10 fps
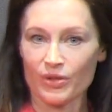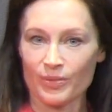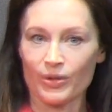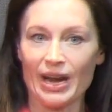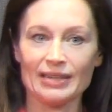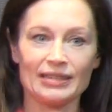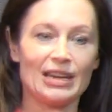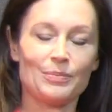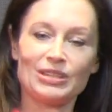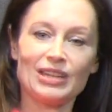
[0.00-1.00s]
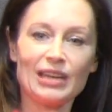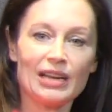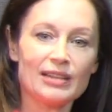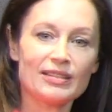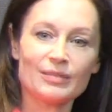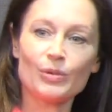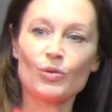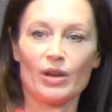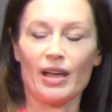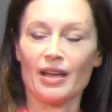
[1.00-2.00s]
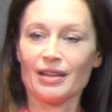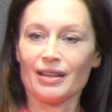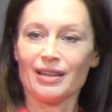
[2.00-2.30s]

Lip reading: what the brands need, particularly the smaller